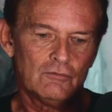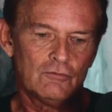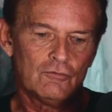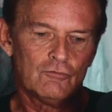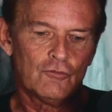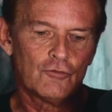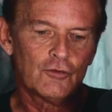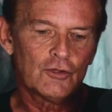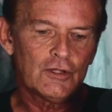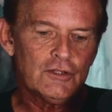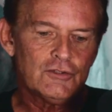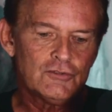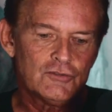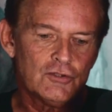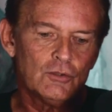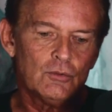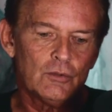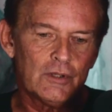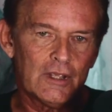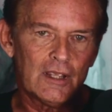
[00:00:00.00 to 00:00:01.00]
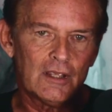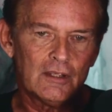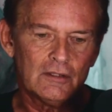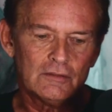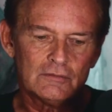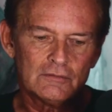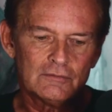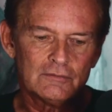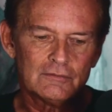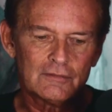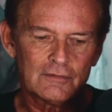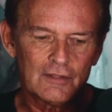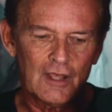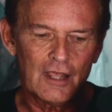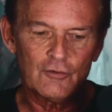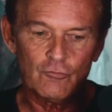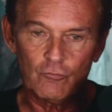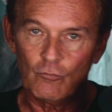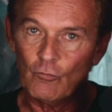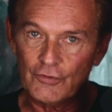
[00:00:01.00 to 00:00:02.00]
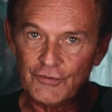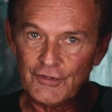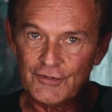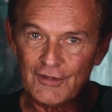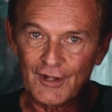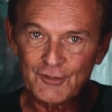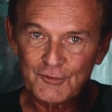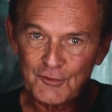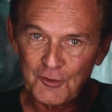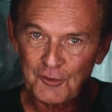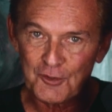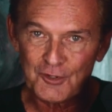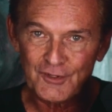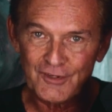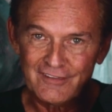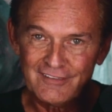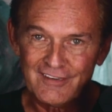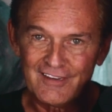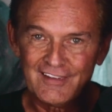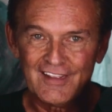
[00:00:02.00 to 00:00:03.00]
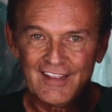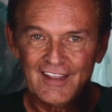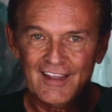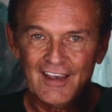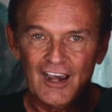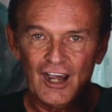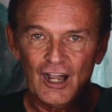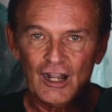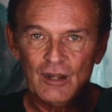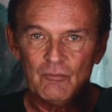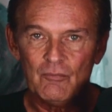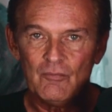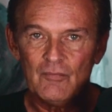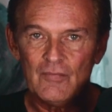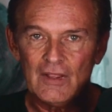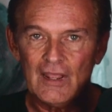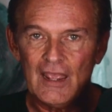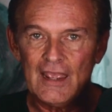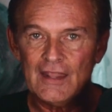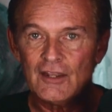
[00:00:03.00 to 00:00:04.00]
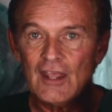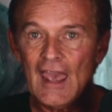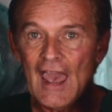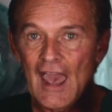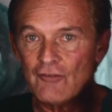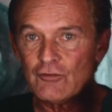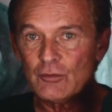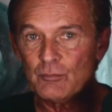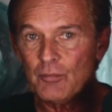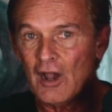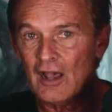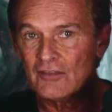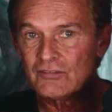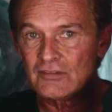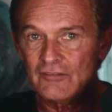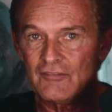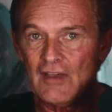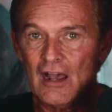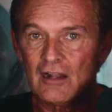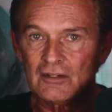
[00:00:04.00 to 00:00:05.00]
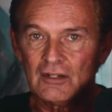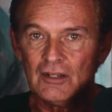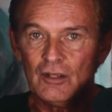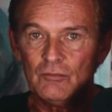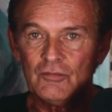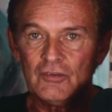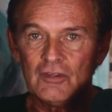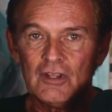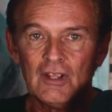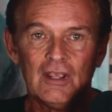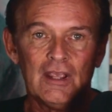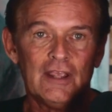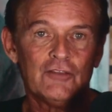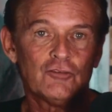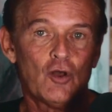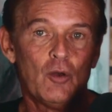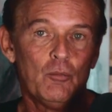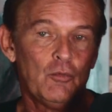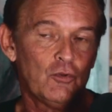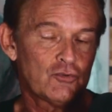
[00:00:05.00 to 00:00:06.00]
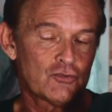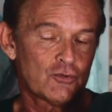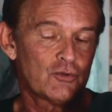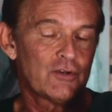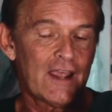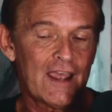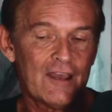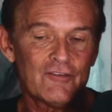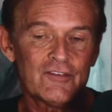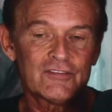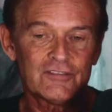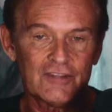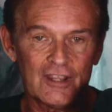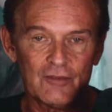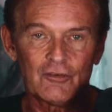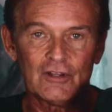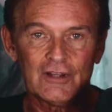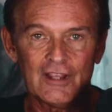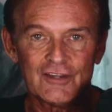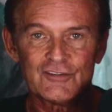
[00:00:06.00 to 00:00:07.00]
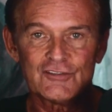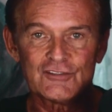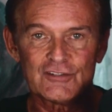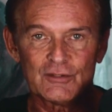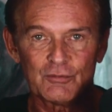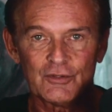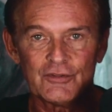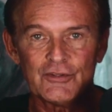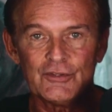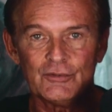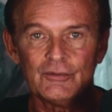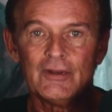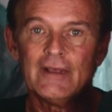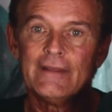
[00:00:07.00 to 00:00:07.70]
really doing kind of what the doctor ordered and having positive outcomes is almost sure to have the same relationship with you.